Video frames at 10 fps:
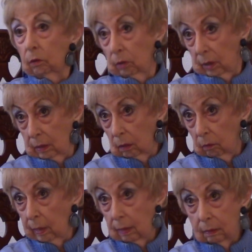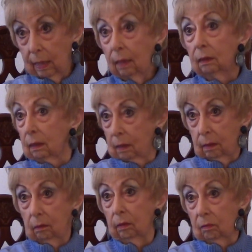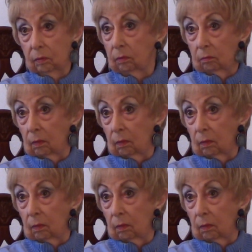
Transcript: you had to go downtown to dinner even.